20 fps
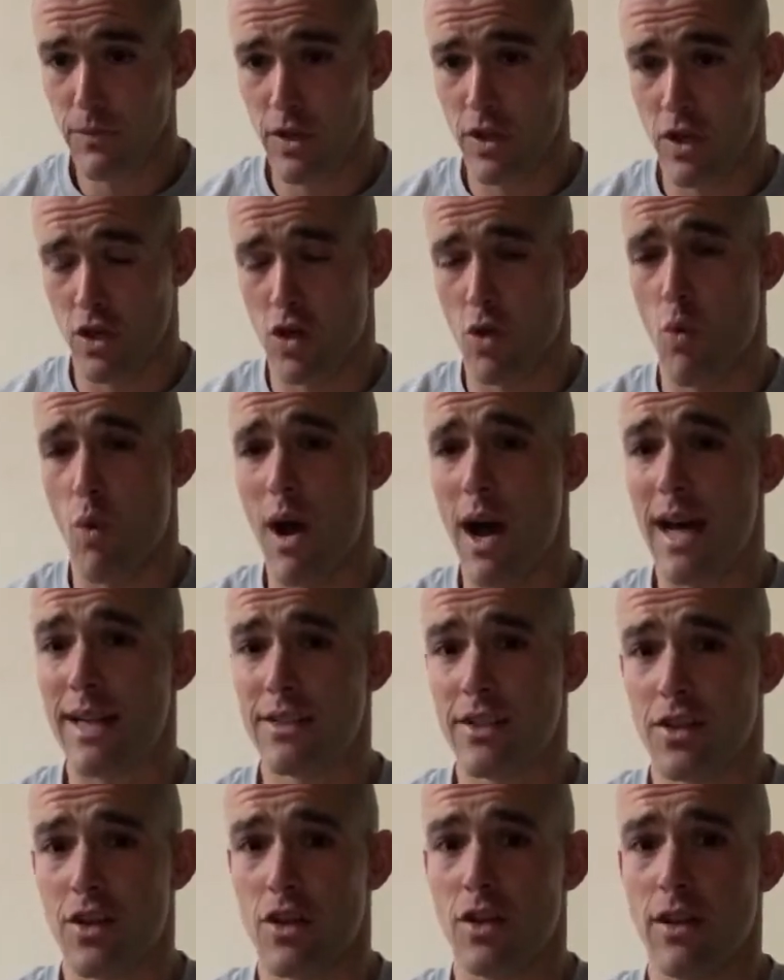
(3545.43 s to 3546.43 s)
your
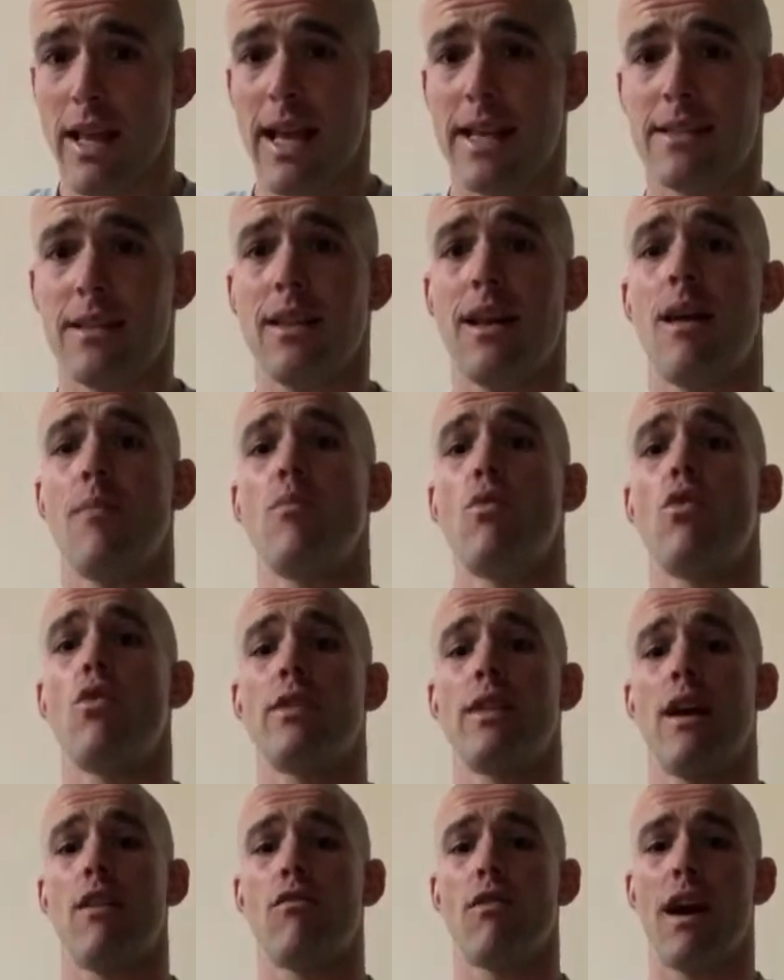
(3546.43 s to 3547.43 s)
quads and your legs a lot more.
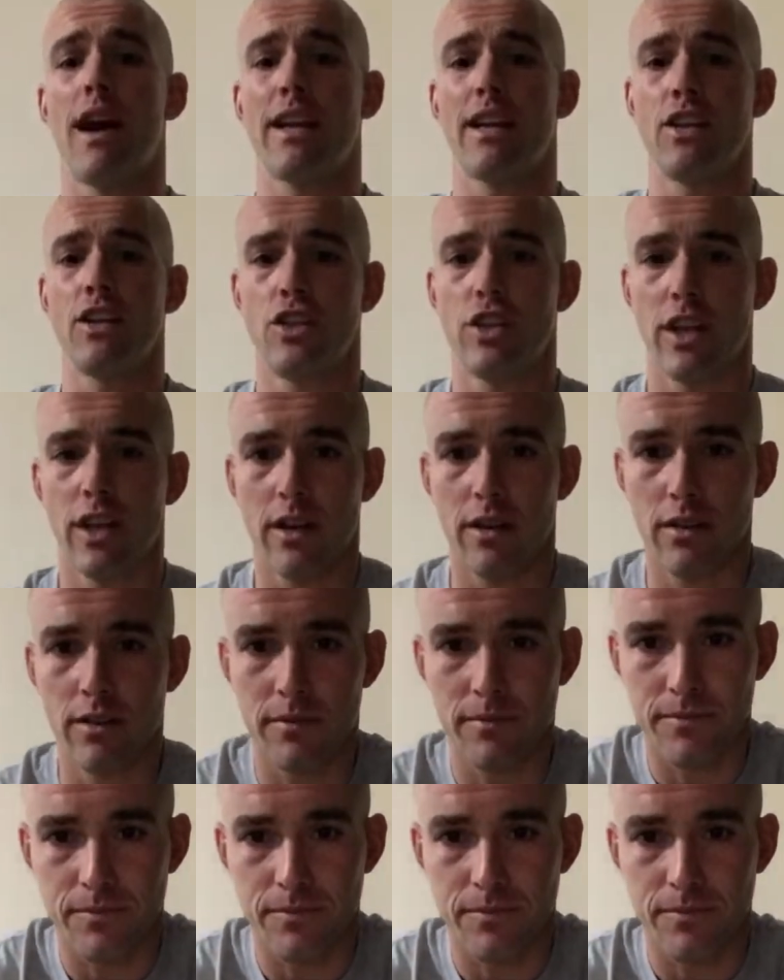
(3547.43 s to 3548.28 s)
That rocking chair.